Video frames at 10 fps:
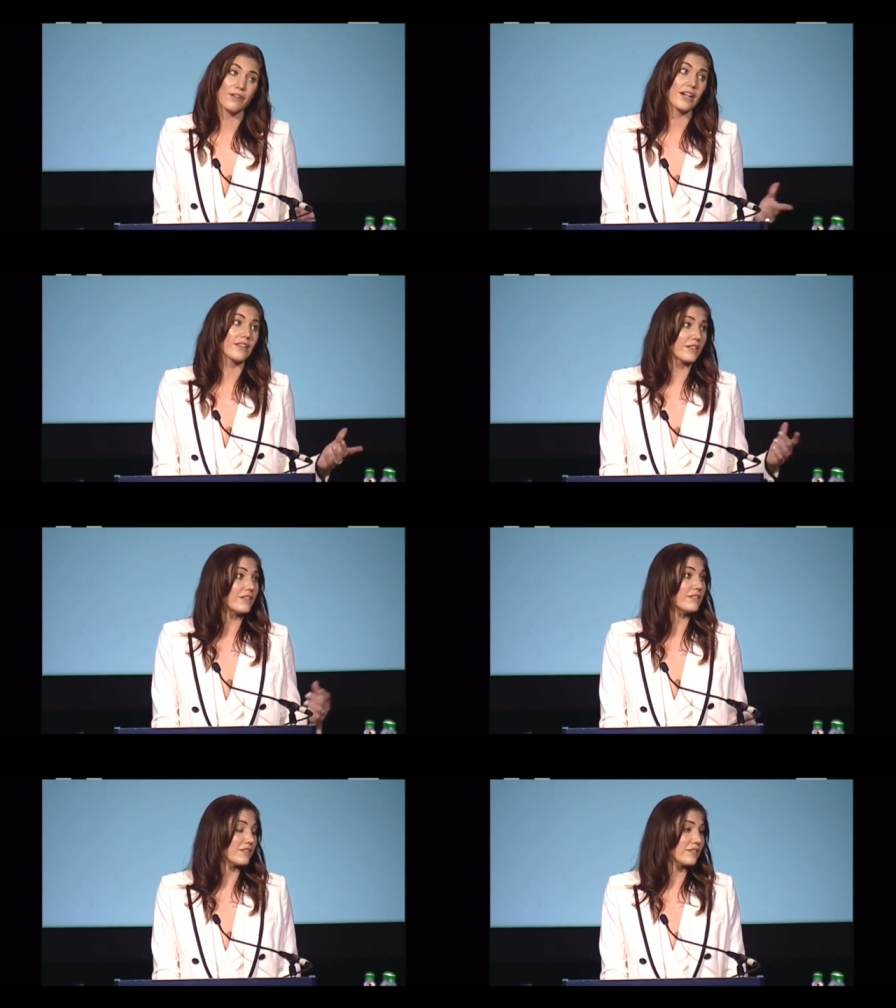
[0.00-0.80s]
very
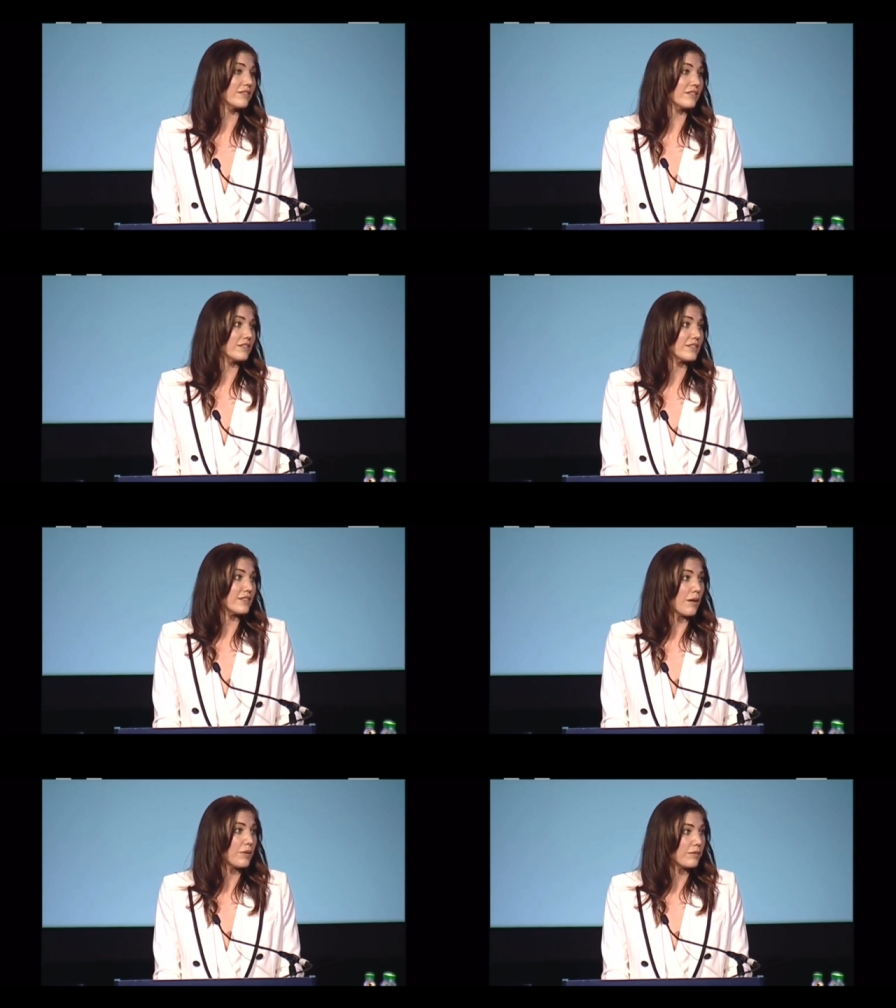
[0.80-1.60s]
little to
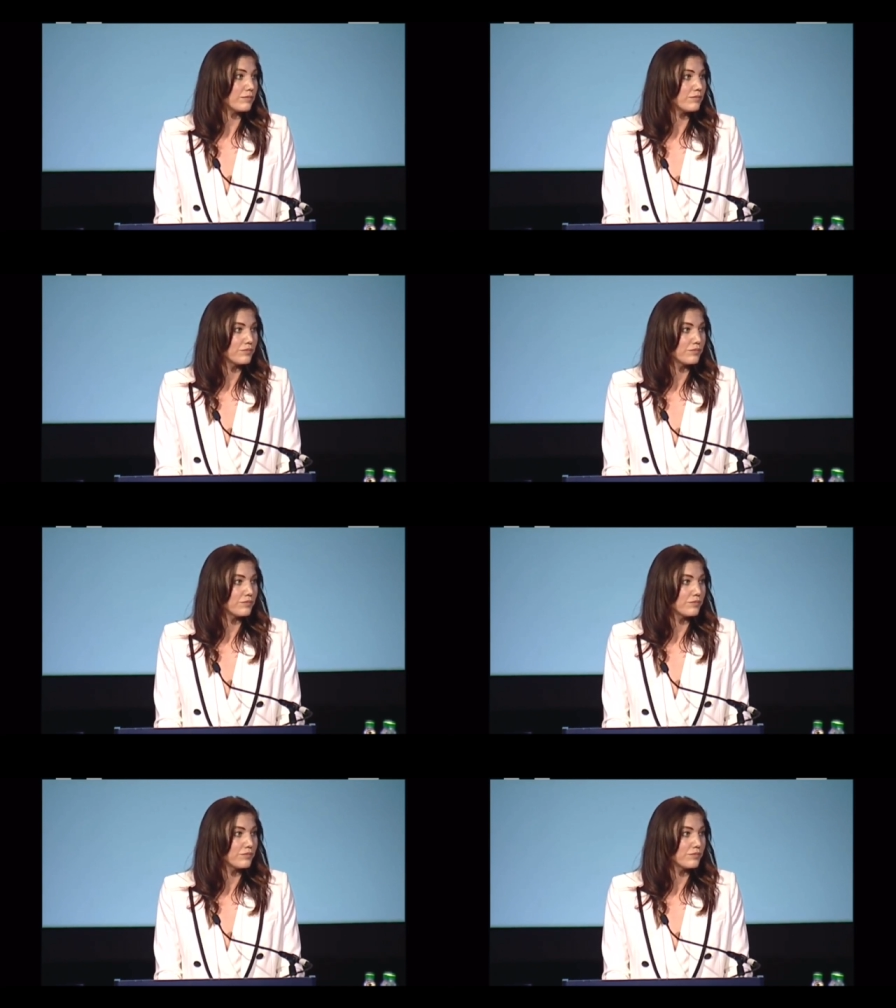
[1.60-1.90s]
stop it.